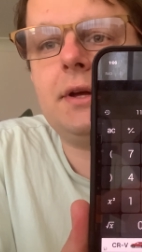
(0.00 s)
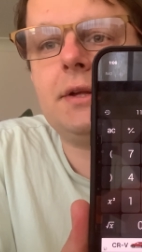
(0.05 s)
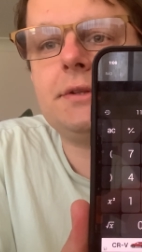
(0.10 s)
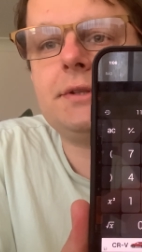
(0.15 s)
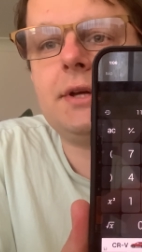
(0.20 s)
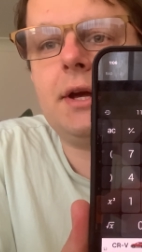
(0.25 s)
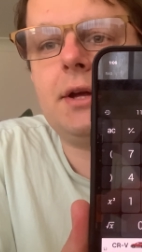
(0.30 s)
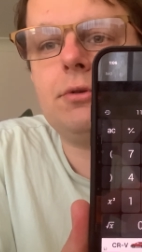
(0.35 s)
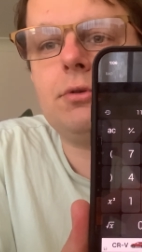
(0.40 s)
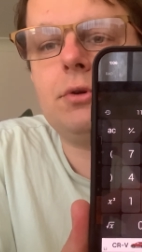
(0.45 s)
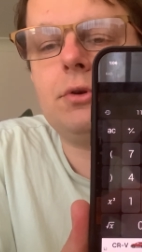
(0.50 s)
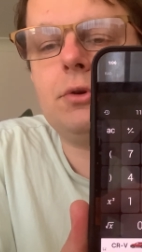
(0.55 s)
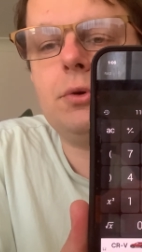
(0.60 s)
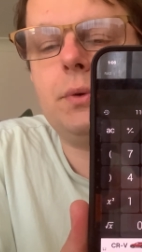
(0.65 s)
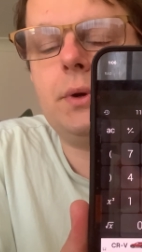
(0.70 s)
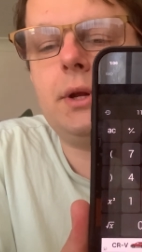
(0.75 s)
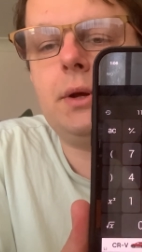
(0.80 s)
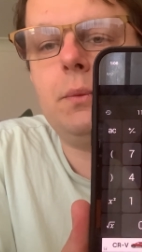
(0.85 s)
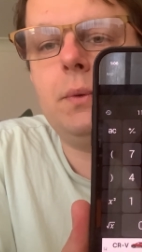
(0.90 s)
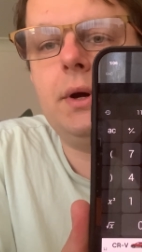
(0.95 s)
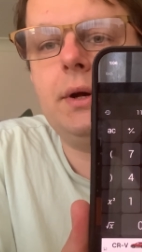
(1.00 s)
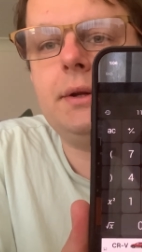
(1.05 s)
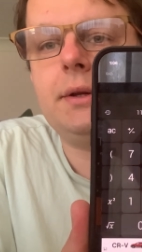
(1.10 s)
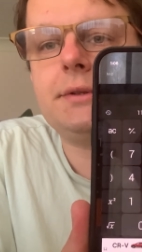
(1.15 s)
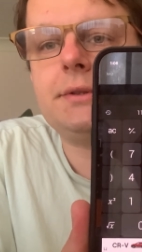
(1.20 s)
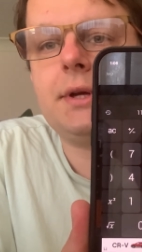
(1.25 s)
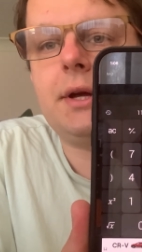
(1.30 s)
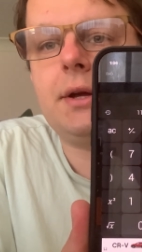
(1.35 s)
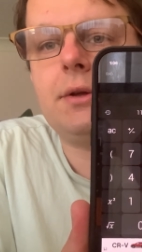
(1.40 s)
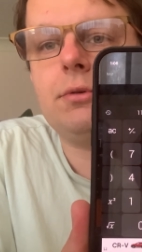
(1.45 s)
it's 121,
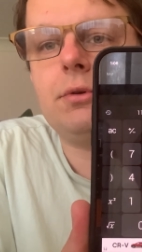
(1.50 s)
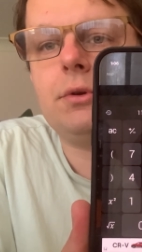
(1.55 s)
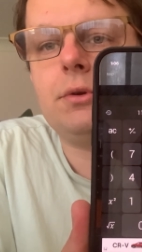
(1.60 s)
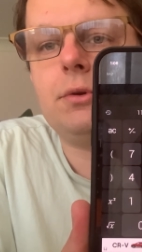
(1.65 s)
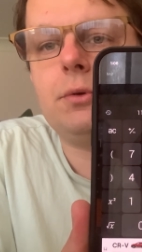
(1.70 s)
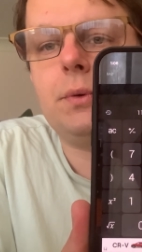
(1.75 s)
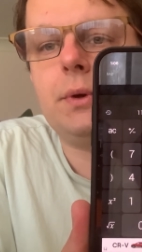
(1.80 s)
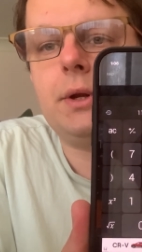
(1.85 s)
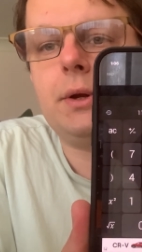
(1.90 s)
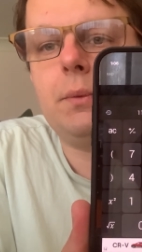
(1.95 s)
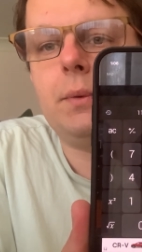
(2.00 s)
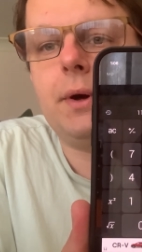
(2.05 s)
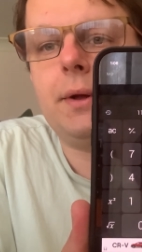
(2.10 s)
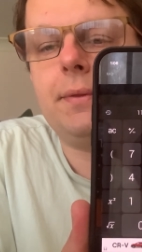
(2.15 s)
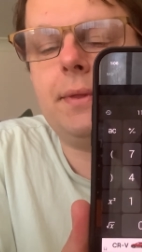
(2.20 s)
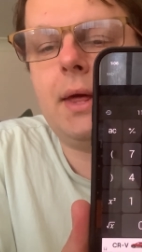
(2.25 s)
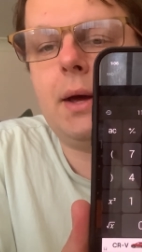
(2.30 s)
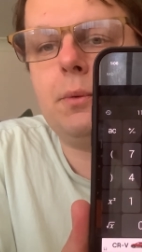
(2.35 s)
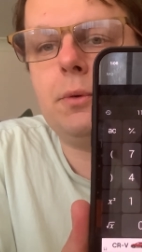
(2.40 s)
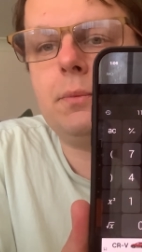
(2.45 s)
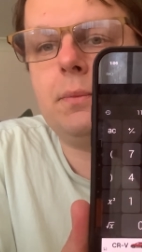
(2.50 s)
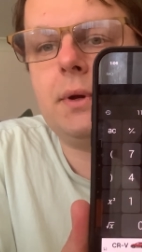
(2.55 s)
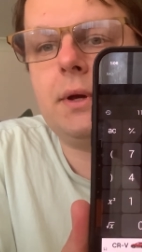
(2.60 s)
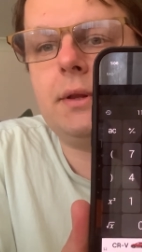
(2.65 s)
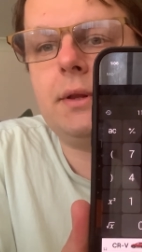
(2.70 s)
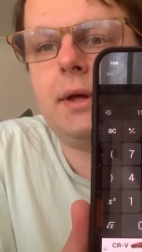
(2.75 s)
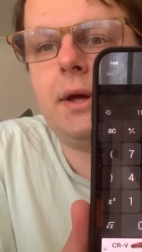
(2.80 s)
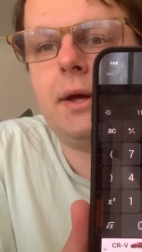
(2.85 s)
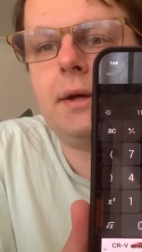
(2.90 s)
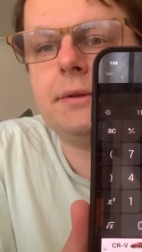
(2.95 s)
it's 121. That would be
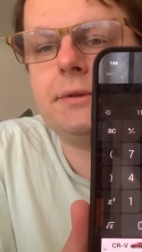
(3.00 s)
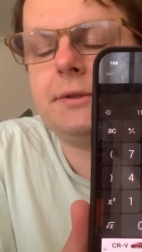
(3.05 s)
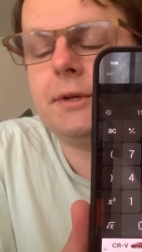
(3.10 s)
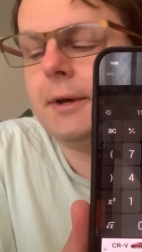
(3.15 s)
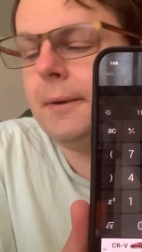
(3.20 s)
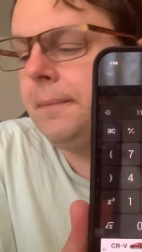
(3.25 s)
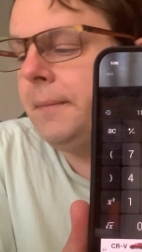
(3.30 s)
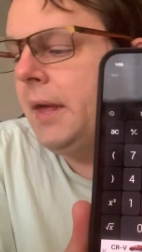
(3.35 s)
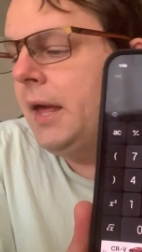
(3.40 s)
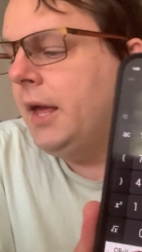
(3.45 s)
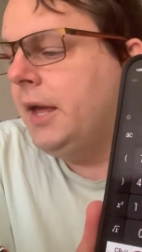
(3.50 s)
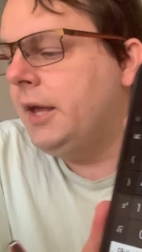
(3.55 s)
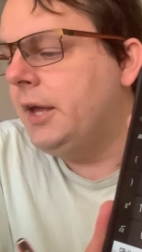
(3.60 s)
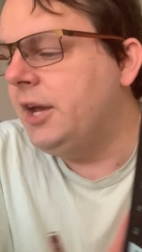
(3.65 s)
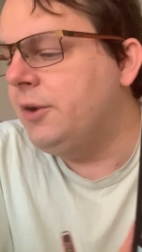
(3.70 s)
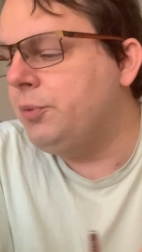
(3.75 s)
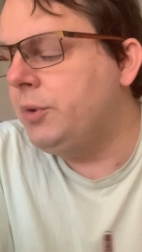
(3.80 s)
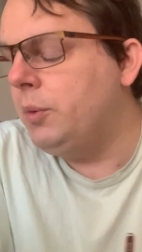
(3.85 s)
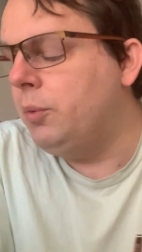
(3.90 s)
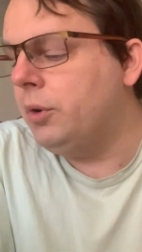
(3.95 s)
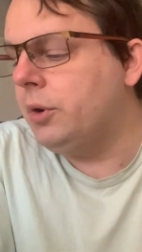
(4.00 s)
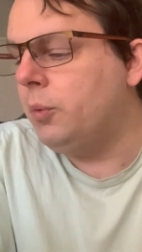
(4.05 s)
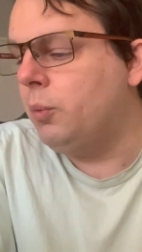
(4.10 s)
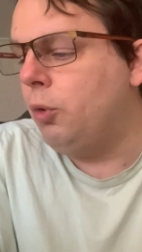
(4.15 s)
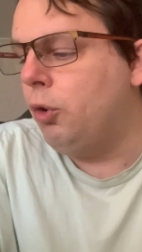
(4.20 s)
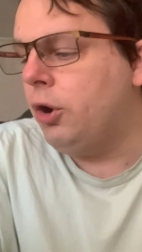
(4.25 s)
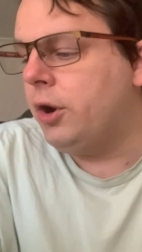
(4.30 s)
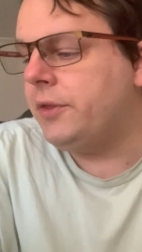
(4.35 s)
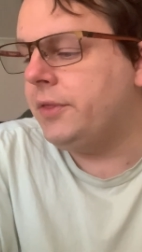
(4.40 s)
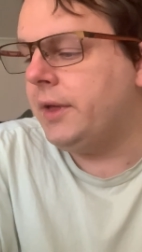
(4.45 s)
the answer. If we want to
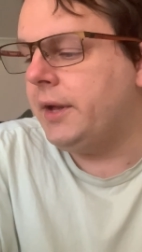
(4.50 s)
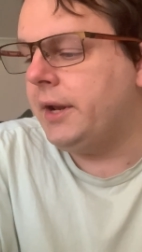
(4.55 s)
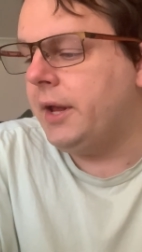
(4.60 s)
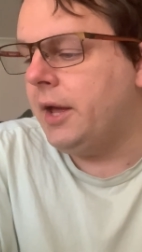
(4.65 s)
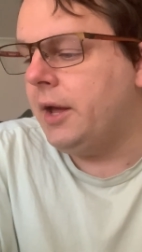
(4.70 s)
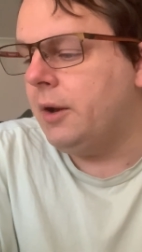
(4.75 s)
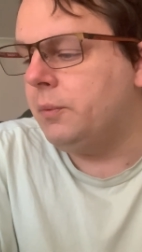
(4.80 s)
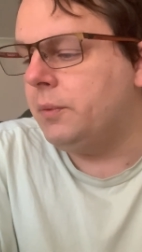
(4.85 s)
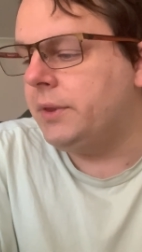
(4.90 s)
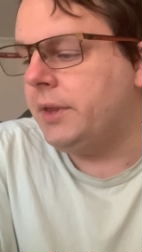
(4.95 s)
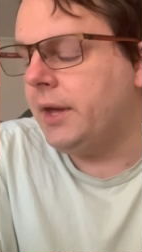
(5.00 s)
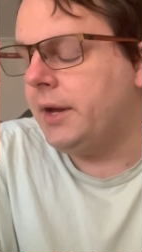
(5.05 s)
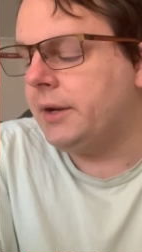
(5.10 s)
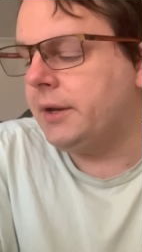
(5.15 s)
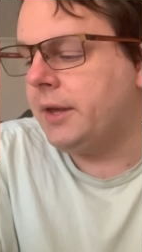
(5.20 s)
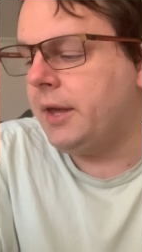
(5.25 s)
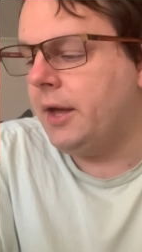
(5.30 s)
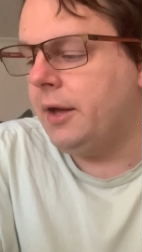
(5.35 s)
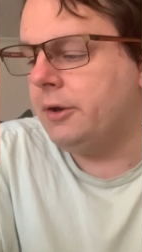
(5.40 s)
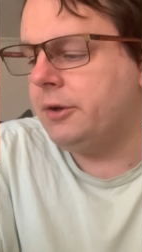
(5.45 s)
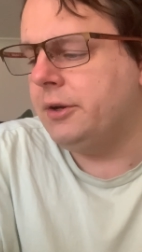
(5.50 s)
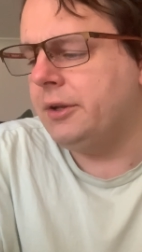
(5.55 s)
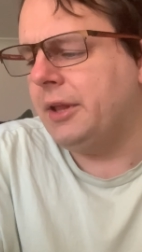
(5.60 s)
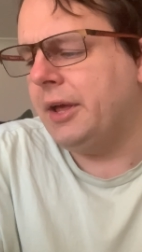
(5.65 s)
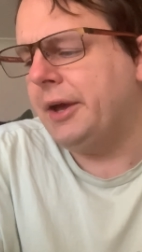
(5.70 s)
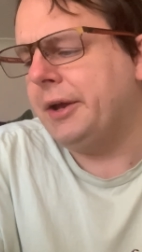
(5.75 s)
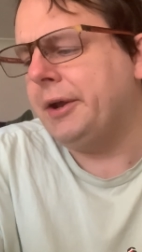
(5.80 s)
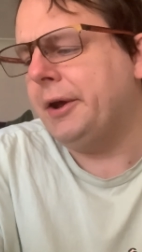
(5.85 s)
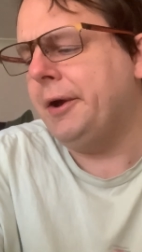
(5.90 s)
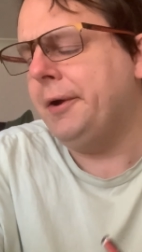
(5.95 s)
work that out without a
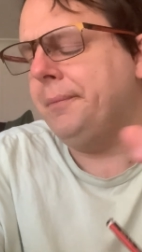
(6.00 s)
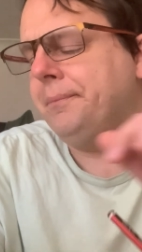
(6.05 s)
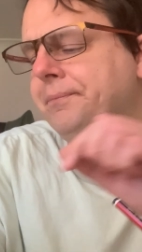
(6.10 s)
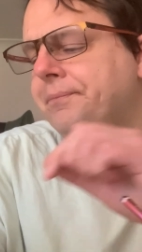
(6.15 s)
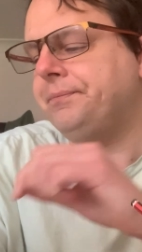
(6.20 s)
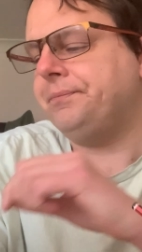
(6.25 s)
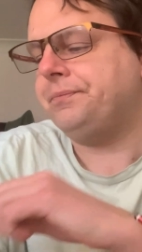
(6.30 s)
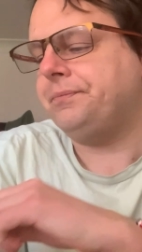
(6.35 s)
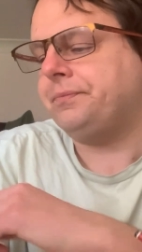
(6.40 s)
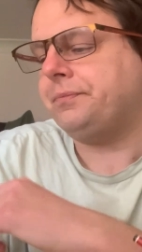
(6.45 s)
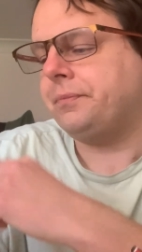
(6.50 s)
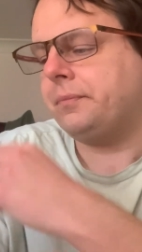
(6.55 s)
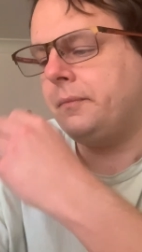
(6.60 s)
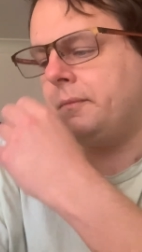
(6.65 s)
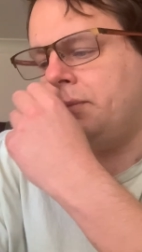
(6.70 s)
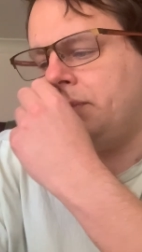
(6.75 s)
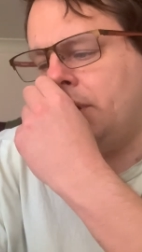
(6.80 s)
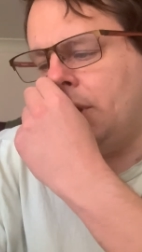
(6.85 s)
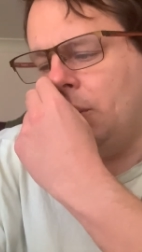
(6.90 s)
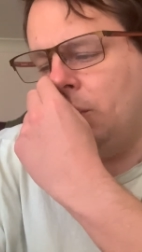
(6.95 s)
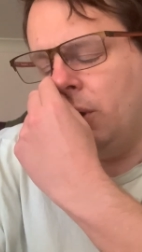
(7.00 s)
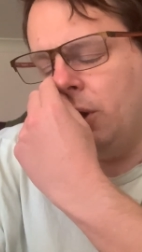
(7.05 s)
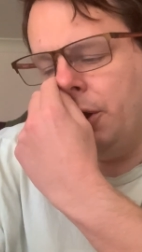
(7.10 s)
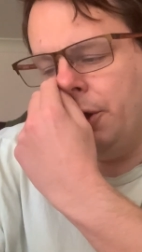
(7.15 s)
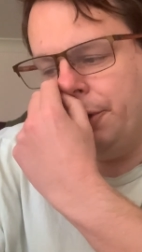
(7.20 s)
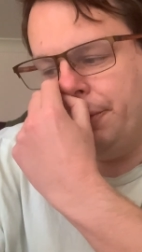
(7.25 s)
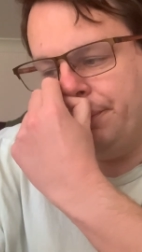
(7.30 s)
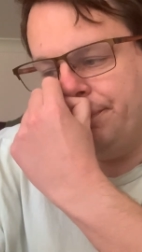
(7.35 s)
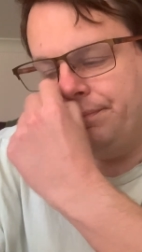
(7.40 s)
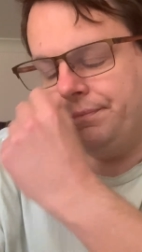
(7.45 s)
calculator,
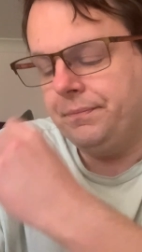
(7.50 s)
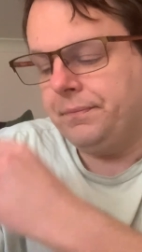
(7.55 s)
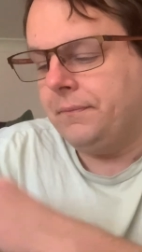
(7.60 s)
well,